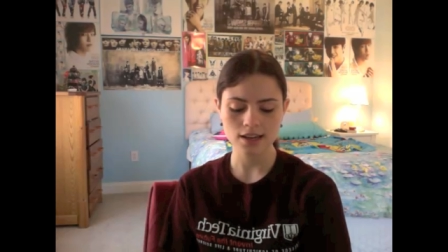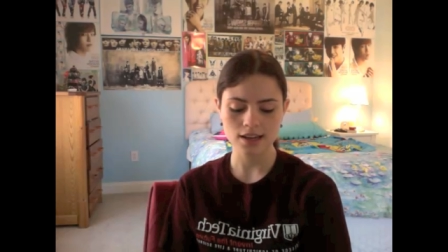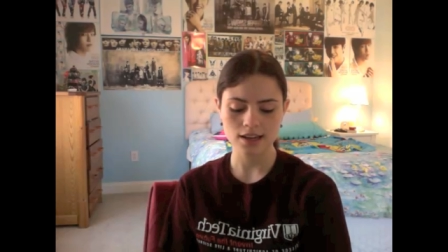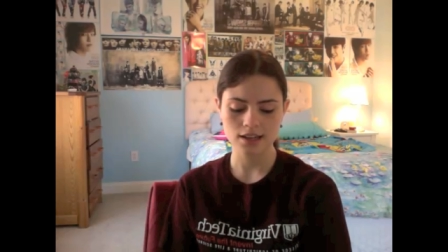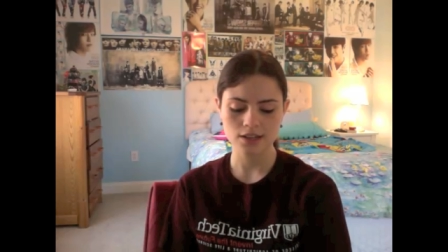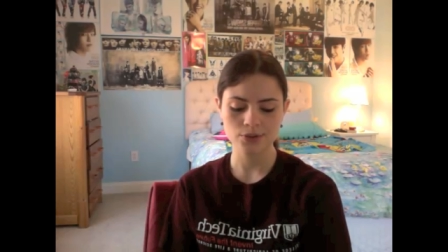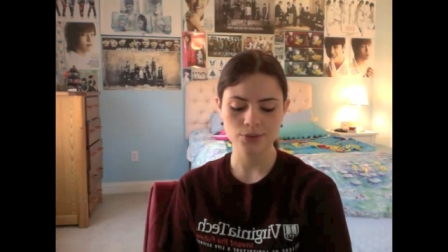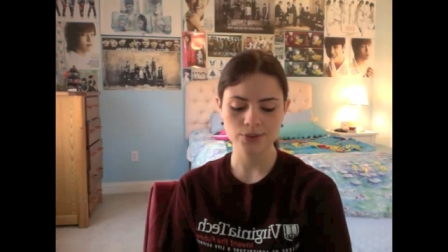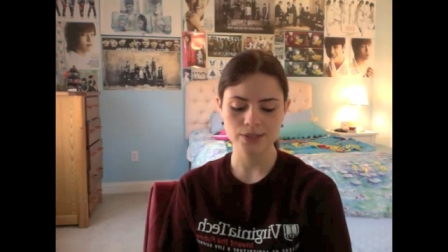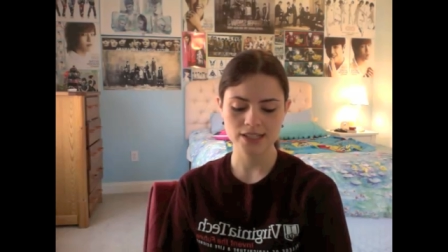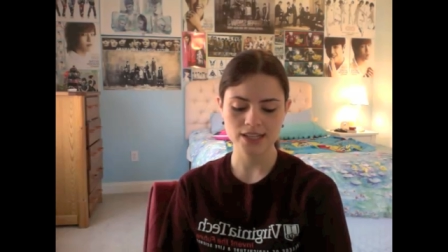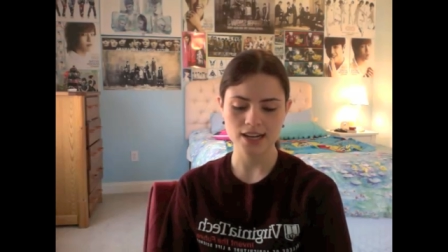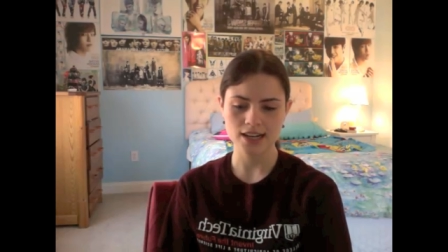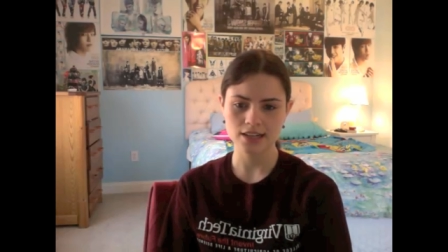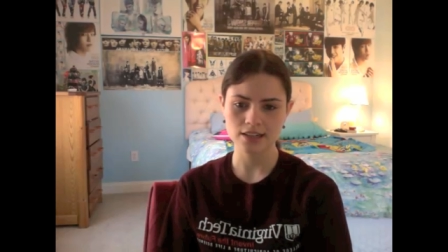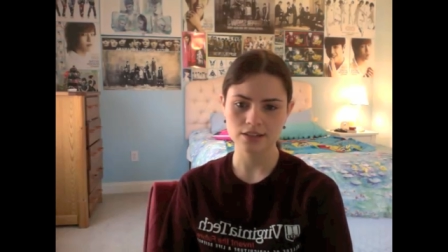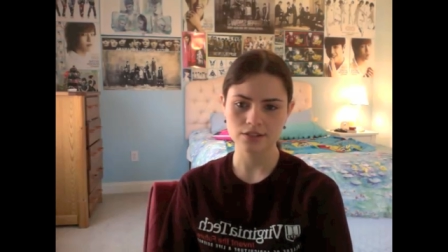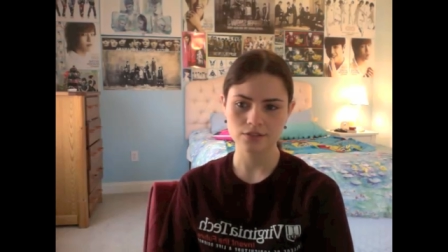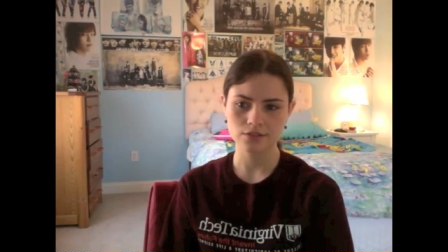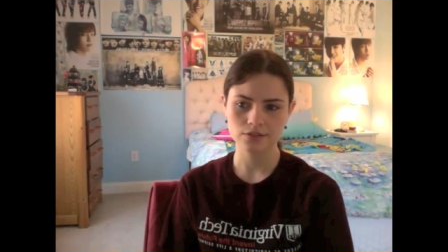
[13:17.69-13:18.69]
and it was
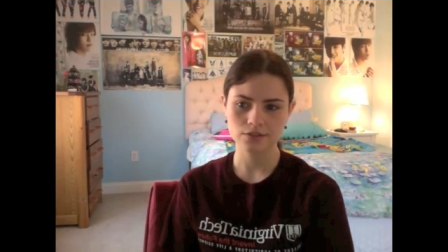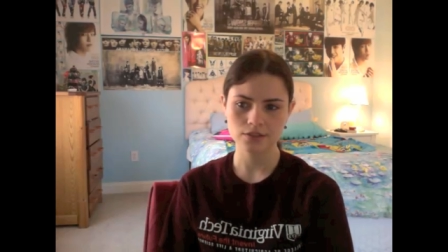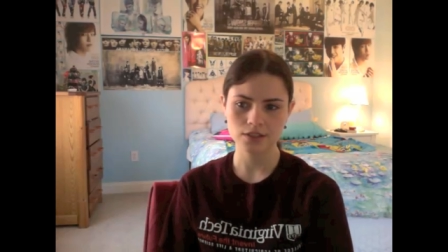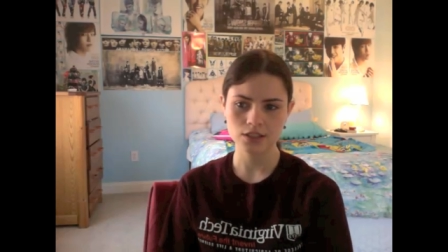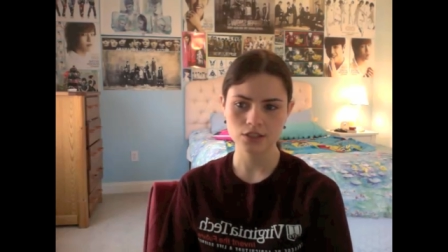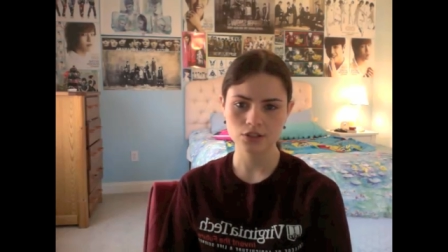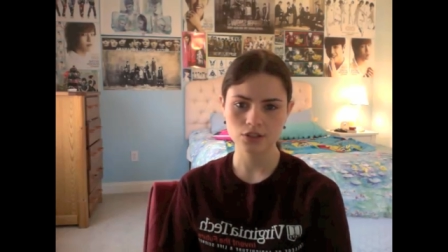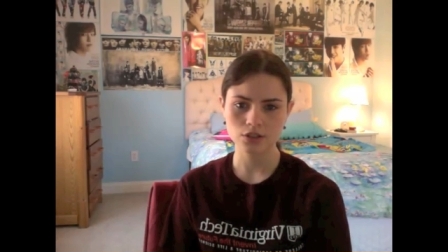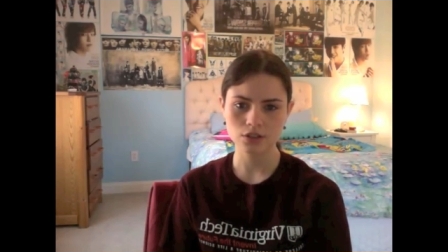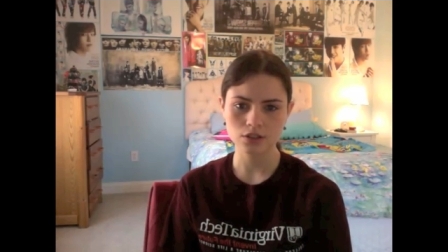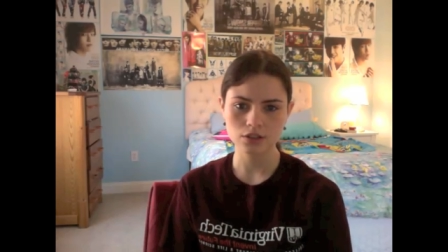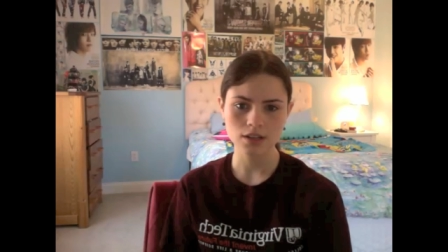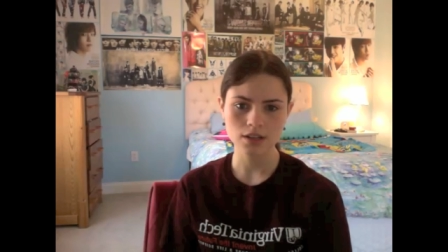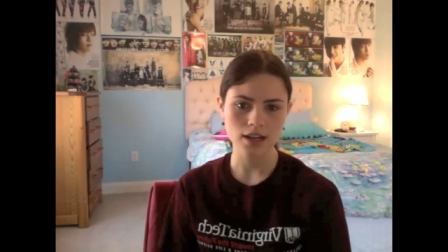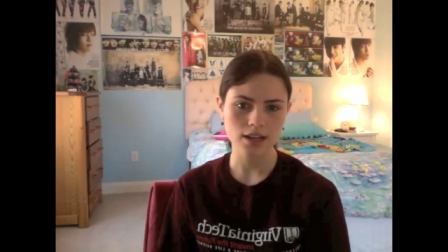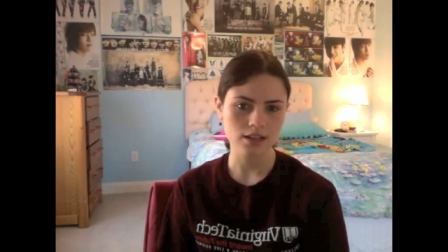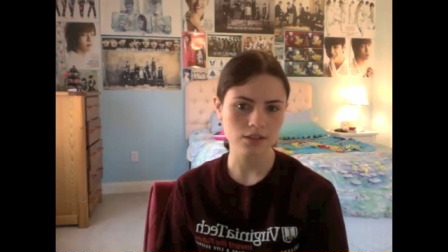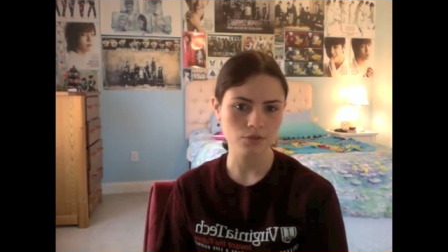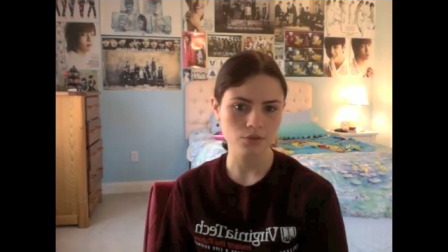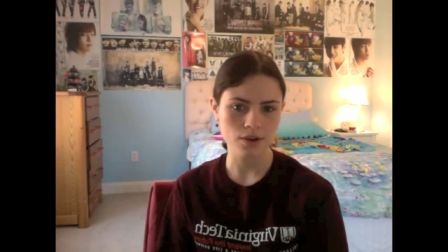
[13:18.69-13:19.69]
kind of this girl
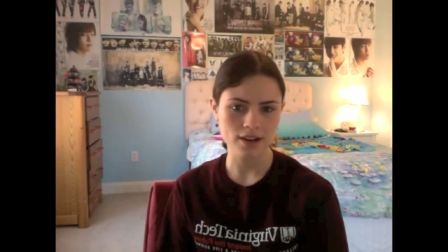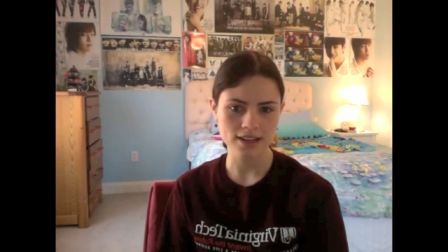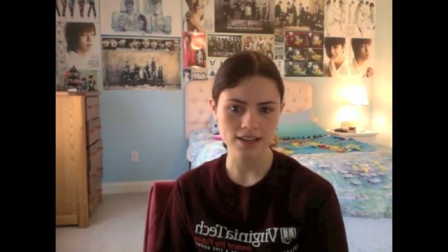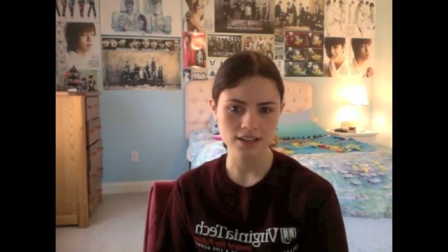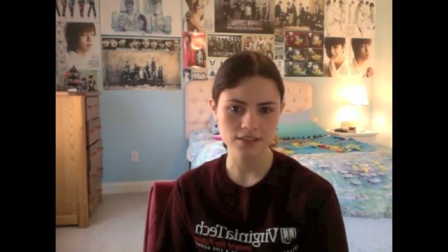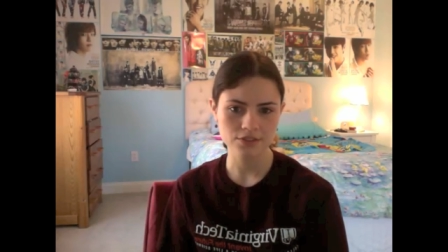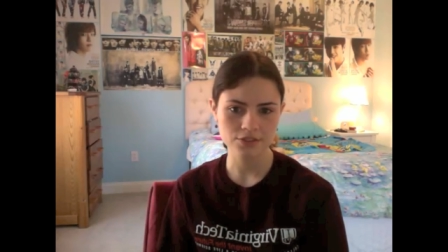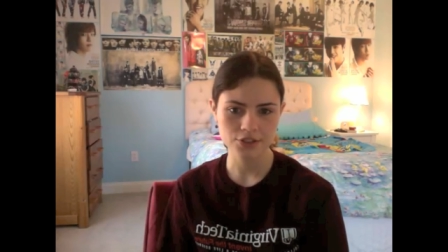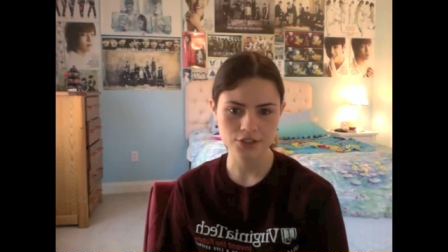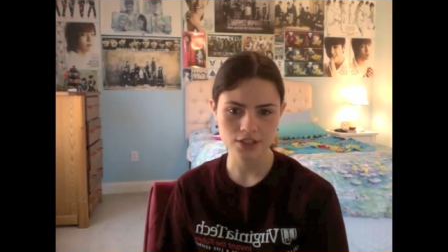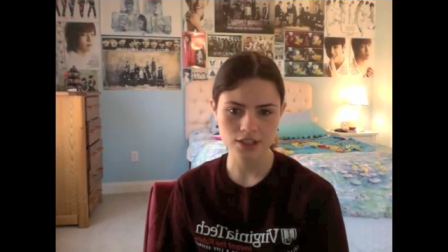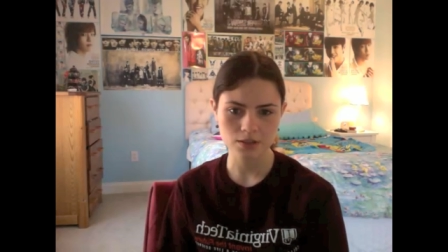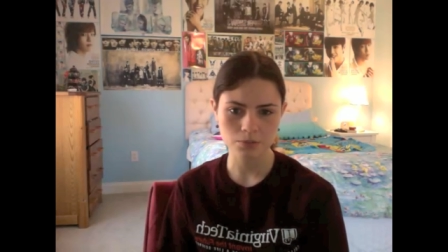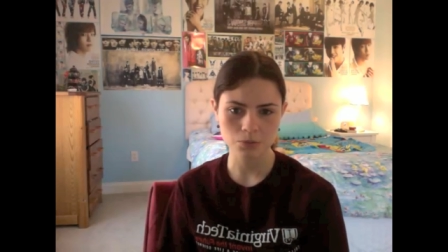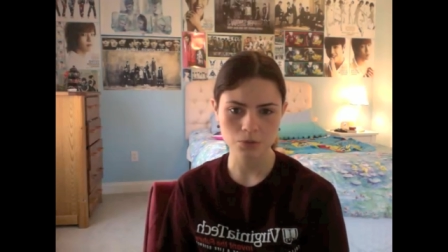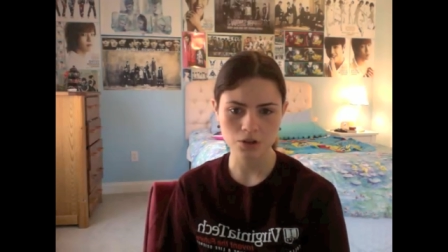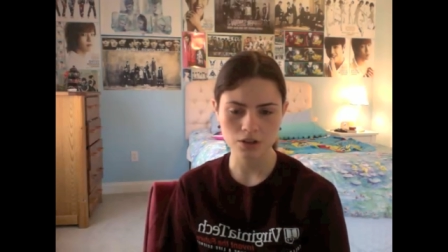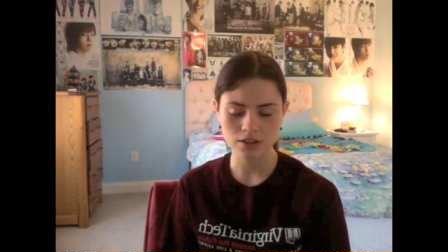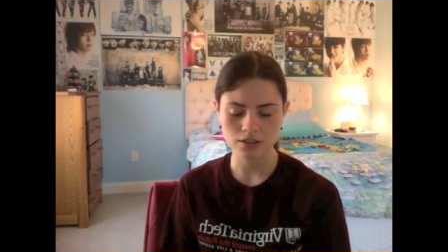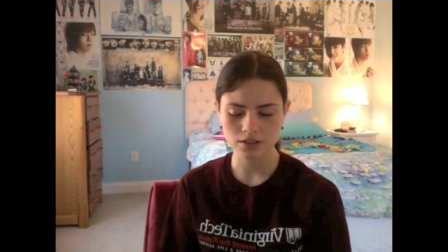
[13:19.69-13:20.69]
kind of waiting for
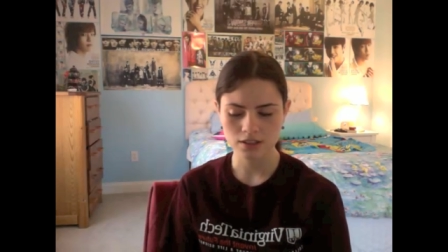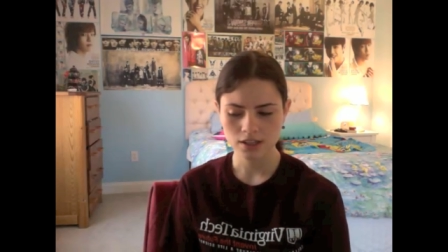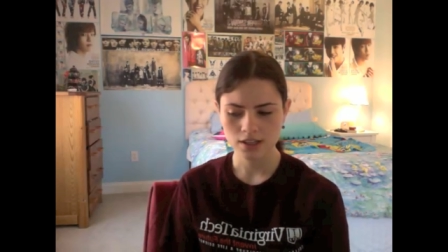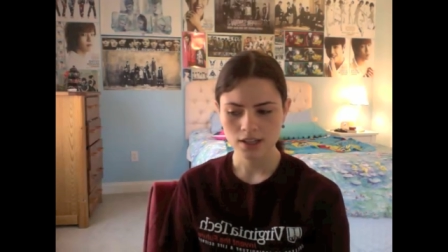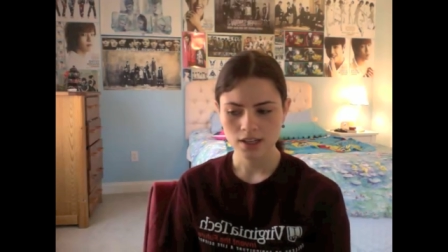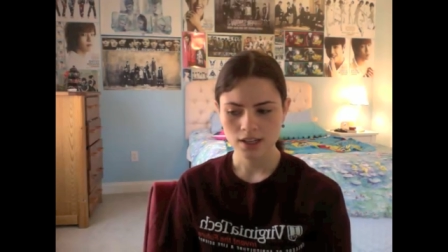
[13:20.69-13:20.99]
someone,